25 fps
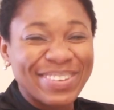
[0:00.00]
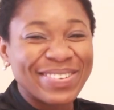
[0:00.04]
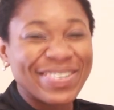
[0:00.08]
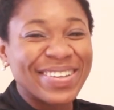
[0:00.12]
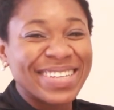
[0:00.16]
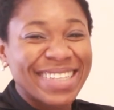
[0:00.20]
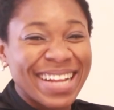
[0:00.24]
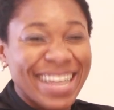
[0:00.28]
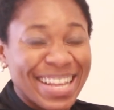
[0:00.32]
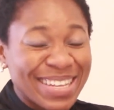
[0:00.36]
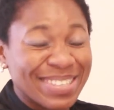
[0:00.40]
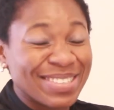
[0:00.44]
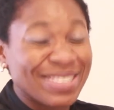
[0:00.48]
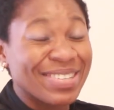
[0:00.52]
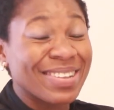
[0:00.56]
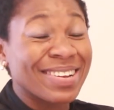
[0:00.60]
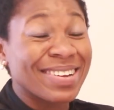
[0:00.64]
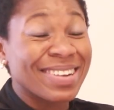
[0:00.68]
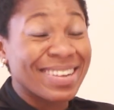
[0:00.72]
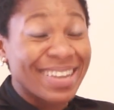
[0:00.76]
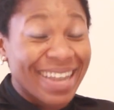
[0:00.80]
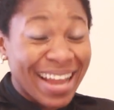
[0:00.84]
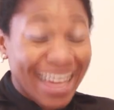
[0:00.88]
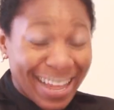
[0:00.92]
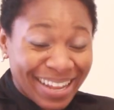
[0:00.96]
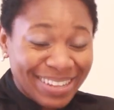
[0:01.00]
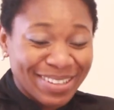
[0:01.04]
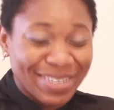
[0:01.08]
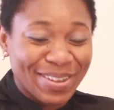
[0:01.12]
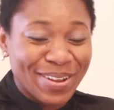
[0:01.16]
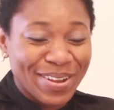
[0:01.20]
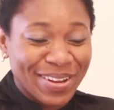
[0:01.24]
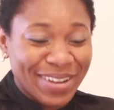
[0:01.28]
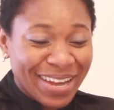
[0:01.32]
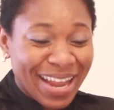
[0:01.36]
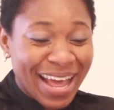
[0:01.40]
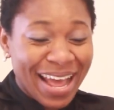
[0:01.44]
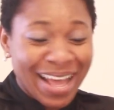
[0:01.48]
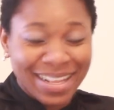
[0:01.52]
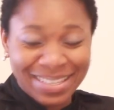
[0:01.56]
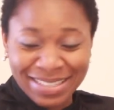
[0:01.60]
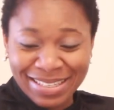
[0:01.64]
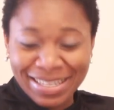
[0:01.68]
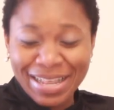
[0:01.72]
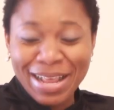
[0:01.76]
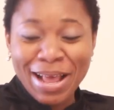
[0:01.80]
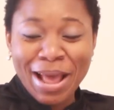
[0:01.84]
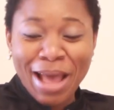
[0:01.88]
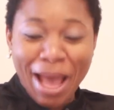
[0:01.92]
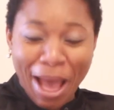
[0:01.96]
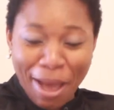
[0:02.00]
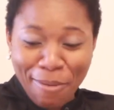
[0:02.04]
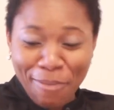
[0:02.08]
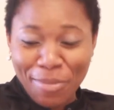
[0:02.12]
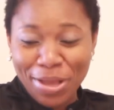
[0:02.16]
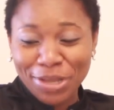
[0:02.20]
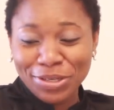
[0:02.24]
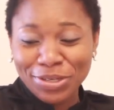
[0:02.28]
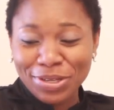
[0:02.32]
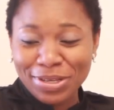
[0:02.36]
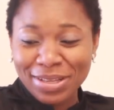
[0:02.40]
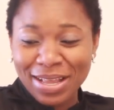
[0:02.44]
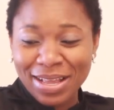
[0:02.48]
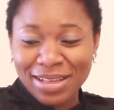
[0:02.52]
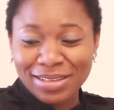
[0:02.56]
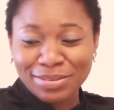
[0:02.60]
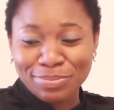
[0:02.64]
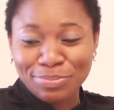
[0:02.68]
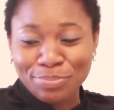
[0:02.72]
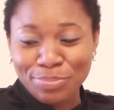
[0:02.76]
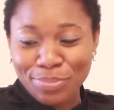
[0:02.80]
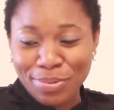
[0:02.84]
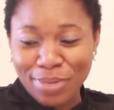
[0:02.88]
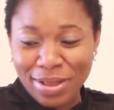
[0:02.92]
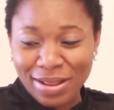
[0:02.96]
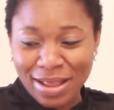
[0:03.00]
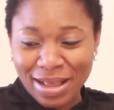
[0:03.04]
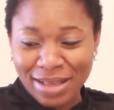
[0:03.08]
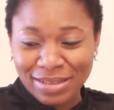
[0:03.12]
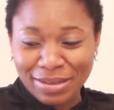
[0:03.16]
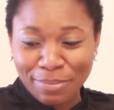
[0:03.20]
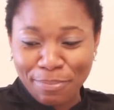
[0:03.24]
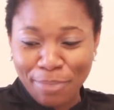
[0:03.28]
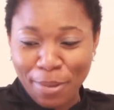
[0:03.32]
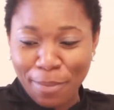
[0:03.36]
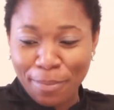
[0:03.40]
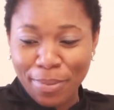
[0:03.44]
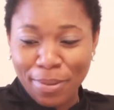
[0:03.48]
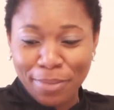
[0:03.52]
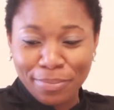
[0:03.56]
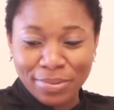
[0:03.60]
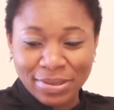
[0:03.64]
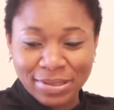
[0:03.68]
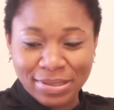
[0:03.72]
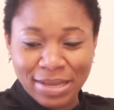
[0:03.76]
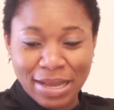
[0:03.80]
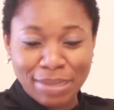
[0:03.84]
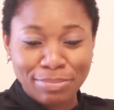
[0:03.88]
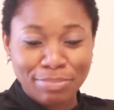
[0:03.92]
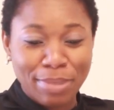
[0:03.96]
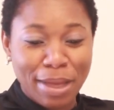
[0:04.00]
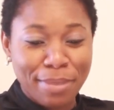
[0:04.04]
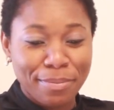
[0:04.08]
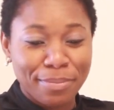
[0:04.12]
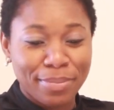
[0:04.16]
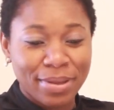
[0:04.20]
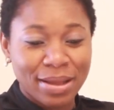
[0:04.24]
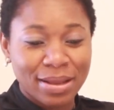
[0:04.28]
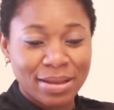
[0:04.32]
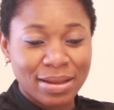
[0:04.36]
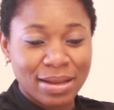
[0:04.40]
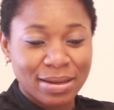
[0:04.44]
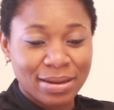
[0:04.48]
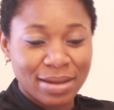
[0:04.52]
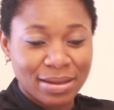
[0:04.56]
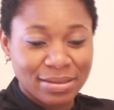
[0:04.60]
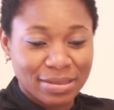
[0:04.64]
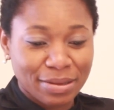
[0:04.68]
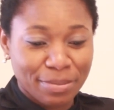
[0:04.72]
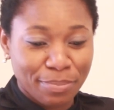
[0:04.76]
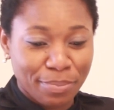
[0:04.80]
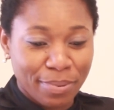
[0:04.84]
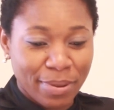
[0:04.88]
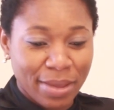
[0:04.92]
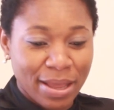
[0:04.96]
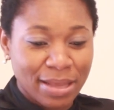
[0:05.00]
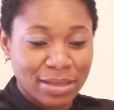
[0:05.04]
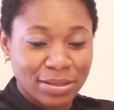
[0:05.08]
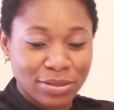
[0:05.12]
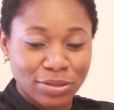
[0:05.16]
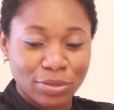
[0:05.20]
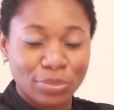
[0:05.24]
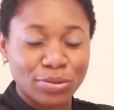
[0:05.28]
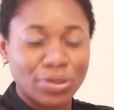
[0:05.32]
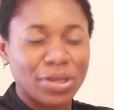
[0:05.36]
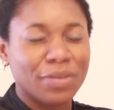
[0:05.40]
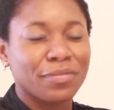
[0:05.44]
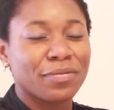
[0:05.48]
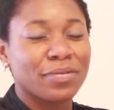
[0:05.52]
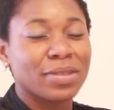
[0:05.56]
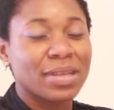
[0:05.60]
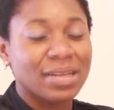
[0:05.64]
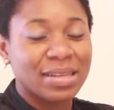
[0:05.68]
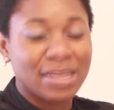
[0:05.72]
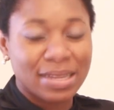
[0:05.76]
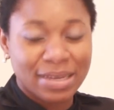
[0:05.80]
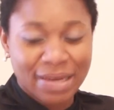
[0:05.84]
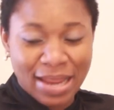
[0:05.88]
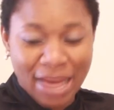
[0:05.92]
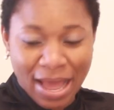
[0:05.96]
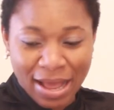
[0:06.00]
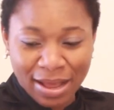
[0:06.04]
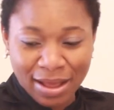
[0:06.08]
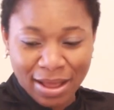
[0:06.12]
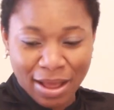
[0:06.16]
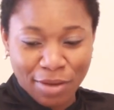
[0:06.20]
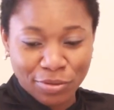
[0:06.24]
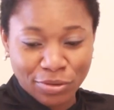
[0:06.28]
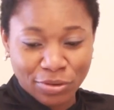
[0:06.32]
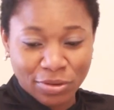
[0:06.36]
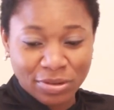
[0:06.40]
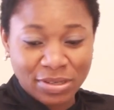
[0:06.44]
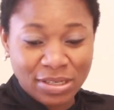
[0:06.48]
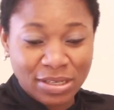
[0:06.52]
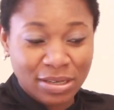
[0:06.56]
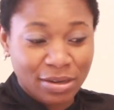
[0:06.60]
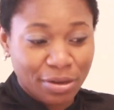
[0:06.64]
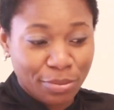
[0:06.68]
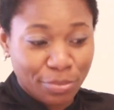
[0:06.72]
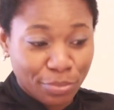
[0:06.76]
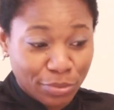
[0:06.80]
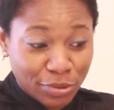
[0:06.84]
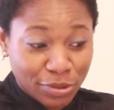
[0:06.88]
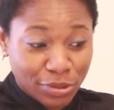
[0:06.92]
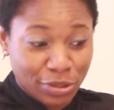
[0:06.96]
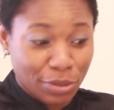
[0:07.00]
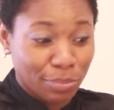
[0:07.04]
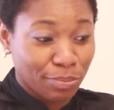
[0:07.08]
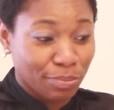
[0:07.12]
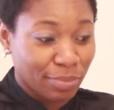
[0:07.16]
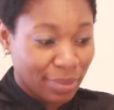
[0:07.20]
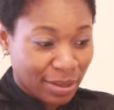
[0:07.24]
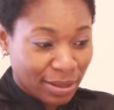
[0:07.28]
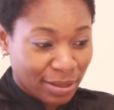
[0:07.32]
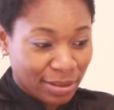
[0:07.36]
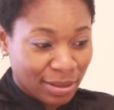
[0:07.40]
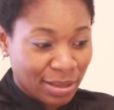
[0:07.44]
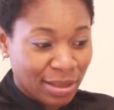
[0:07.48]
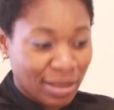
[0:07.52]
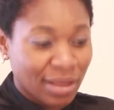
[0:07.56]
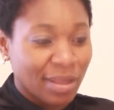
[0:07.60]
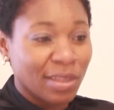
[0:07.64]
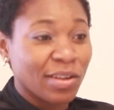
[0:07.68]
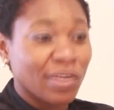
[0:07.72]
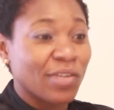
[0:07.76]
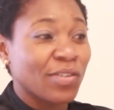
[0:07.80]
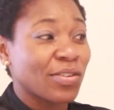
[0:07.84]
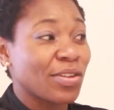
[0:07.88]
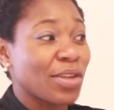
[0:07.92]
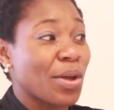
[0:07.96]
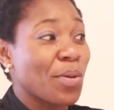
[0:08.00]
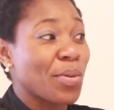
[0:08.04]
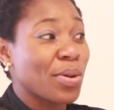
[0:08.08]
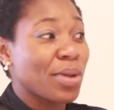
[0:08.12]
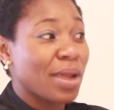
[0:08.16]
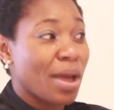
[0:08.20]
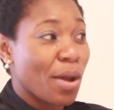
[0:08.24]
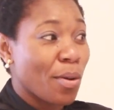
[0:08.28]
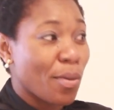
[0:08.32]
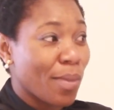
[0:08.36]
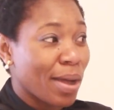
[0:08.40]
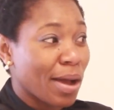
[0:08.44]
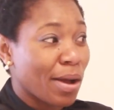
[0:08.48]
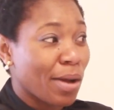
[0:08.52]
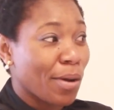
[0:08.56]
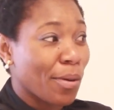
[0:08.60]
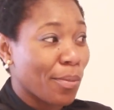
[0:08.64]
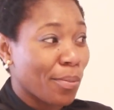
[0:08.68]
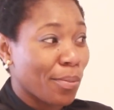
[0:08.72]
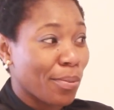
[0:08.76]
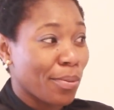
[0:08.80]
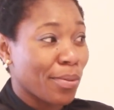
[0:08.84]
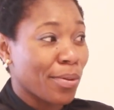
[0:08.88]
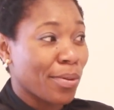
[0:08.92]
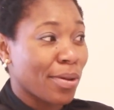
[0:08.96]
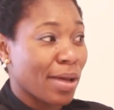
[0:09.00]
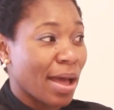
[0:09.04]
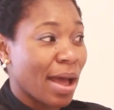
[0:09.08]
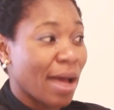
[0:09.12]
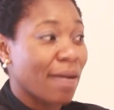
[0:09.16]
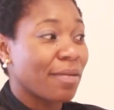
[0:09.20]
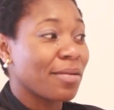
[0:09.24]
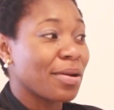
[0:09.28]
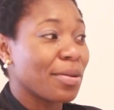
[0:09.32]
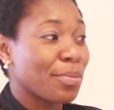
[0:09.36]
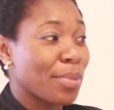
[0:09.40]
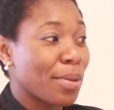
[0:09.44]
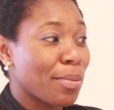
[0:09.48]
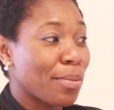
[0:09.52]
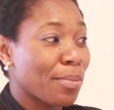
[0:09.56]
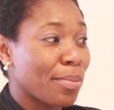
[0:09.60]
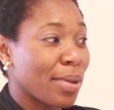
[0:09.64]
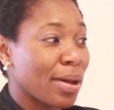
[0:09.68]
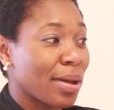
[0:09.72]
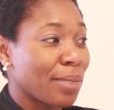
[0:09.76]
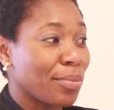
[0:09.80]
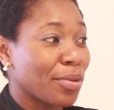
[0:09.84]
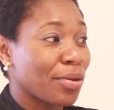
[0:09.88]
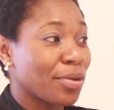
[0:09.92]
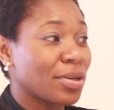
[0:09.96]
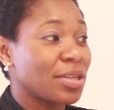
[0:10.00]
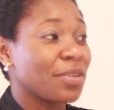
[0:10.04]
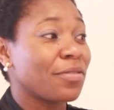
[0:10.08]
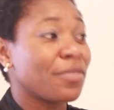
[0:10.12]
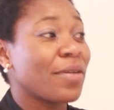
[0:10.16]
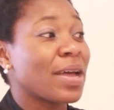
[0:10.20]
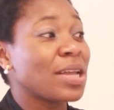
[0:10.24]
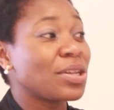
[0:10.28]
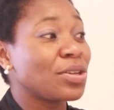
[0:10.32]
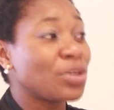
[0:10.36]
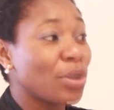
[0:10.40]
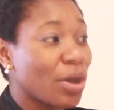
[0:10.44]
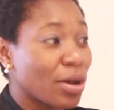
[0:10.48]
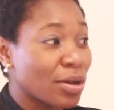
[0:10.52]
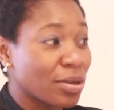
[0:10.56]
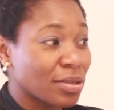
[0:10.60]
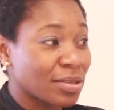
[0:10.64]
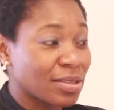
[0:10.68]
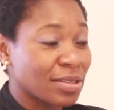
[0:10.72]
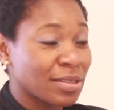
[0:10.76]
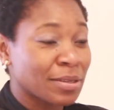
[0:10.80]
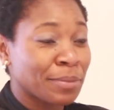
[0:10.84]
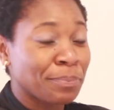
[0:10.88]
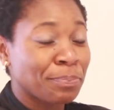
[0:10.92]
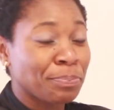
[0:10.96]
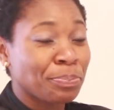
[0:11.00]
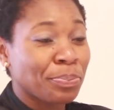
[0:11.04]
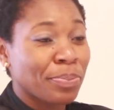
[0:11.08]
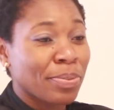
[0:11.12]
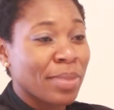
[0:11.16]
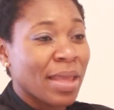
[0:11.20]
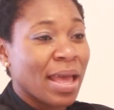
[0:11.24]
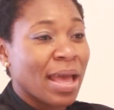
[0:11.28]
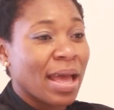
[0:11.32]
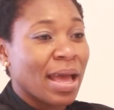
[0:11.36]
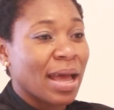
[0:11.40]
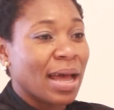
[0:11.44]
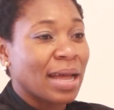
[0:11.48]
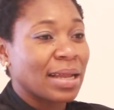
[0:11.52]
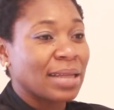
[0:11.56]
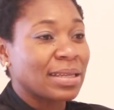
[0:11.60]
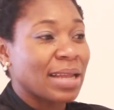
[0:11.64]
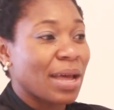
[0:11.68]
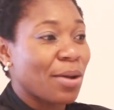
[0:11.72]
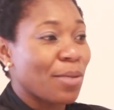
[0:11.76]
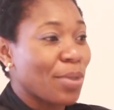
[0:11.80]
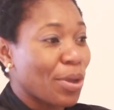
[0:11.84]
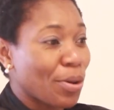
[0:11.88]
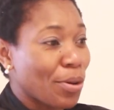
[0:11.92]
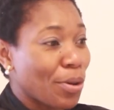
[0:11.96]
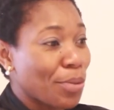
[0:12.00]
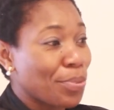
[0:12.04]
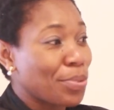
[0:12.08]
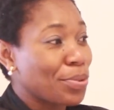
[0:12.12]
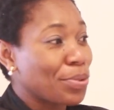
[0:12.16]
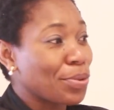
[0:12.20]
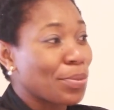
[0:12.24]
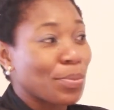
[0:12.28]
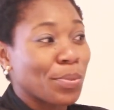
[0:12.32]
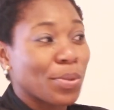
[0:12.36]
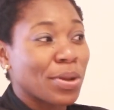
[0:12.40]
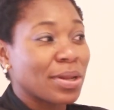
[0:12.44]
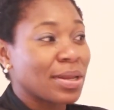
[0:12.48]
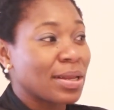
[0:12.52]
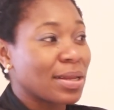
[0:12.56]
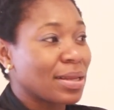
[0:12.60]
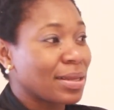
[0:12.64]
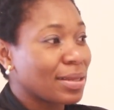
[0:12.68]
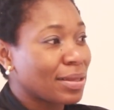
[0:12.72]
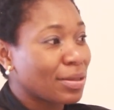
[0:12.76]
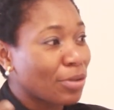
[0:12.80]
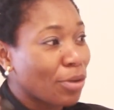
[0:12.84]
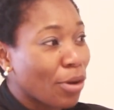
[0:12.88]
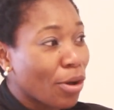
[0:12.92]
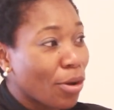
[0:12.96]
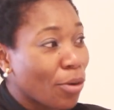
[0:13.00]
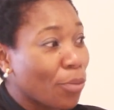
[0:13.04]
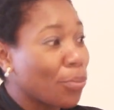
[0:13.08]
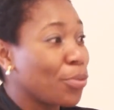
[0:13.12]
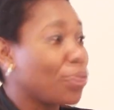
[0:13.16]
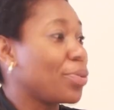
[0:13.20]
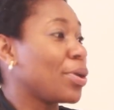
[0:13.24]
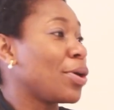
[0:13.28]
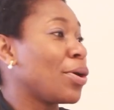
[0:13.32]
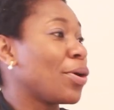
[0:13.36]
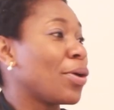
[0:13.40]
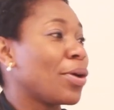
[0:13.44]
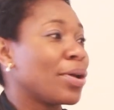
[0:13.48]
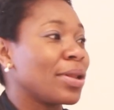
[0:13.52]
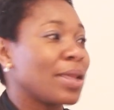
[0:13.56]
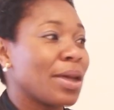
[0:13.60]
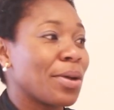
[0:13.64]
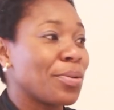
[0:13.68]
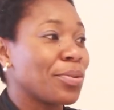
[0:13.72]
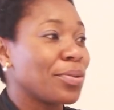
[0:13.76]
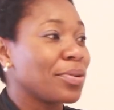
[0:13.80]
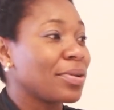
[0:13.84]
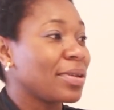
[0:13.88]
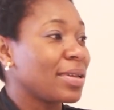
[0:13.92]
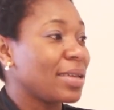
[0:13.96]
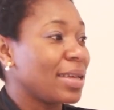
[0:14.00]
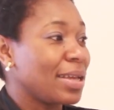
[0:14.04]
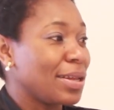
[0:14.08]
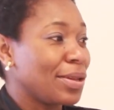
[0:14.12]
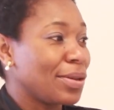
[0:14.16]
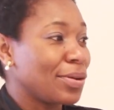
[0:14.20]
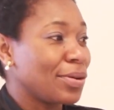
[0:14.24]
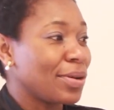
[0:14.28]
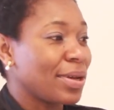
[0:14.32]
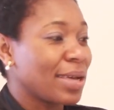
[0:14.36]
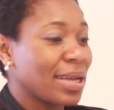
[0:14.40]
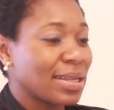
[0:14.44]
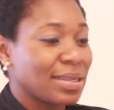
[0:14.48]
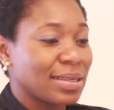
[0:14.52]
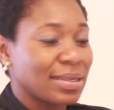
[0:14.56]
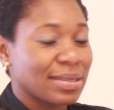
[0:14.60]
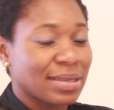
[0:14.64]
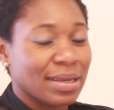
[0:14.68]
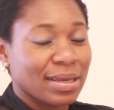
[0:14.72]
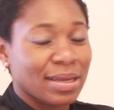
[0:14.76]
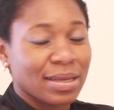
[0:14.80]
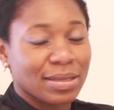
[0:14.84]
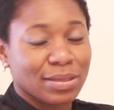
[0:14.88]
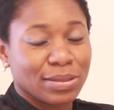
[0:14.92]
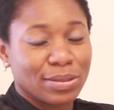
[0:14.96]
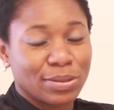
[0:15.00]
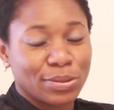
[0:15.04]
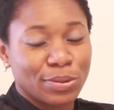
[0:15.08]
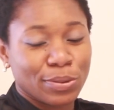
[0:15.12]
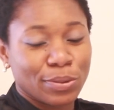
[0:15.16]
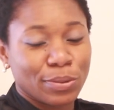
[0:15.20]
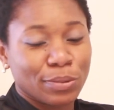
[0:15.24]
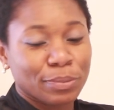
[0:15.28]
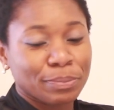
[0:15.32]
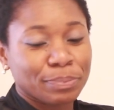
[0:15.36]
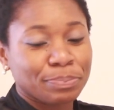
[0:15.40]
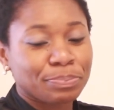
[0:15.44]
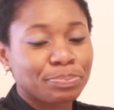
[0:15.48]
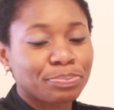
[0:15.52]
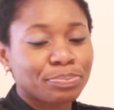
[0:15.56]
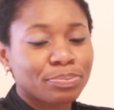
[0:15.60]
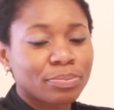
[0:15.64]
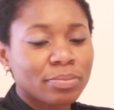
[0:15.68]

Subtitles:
when there's no light, I make sure there's a paper beside my bed and there's a pen. So even in the dark, I'll just scribble something down. So when I wake up, I'll remember. Because if I don't, and I wake up in the morning, all will be gone. I won't, get it again. So,